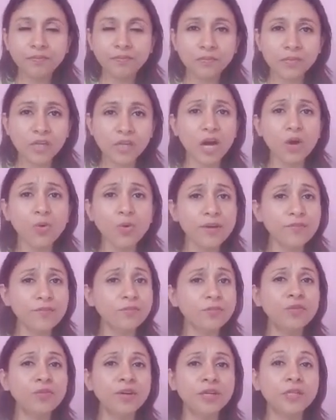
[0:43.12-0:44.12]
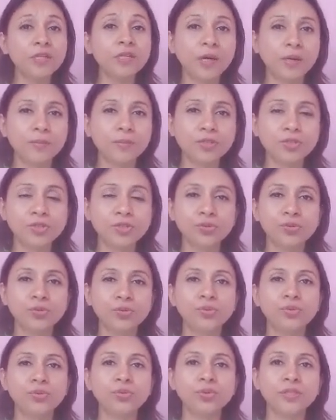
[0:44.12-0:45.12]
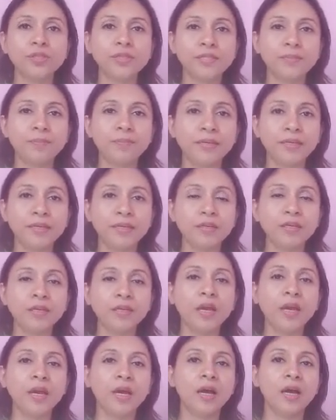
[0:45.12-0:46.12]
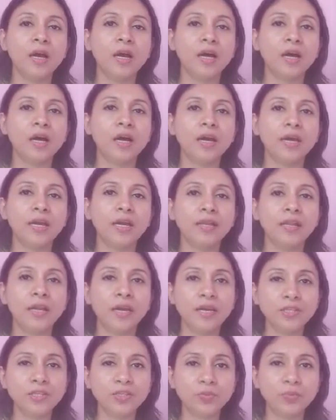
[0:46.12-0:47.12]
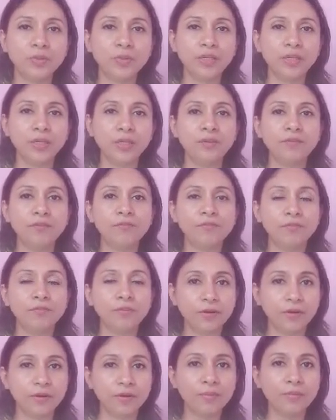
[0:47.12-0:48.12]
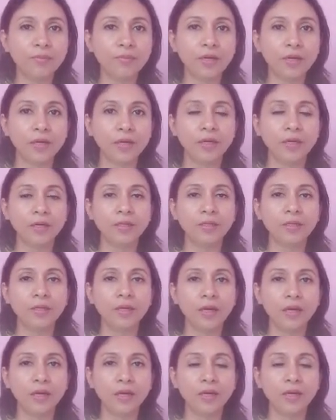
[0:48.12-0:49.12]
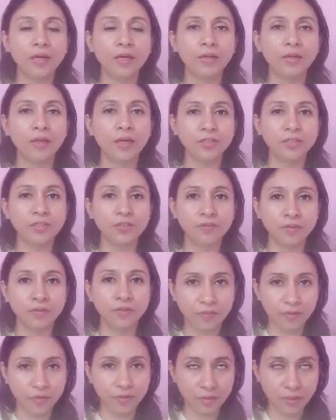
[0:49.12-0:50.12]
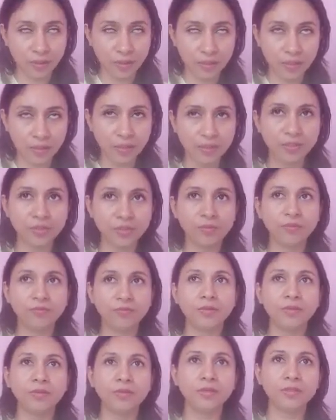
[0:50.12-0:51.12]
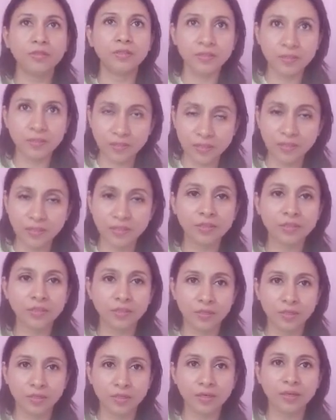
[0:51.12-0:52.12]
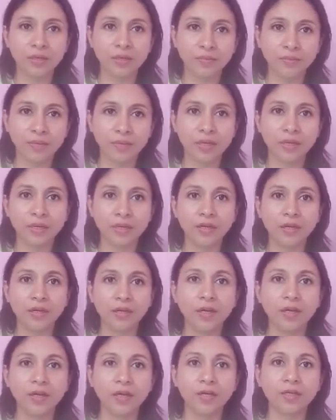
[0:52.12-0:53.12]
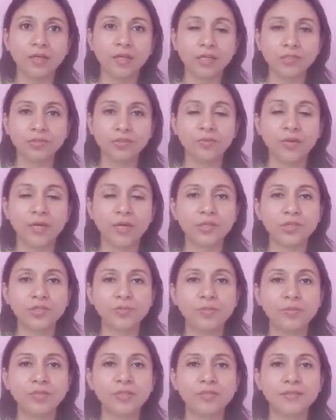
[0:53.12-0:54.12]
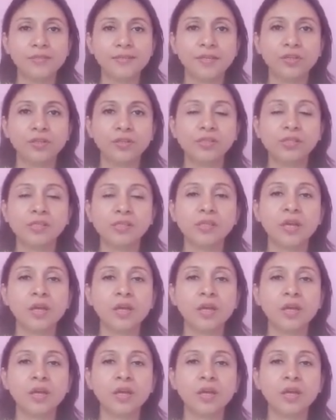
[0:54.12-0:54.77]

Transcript: However, when it comes to discipline, I like to be firm, and I like to be very consistent in my classroom management skills.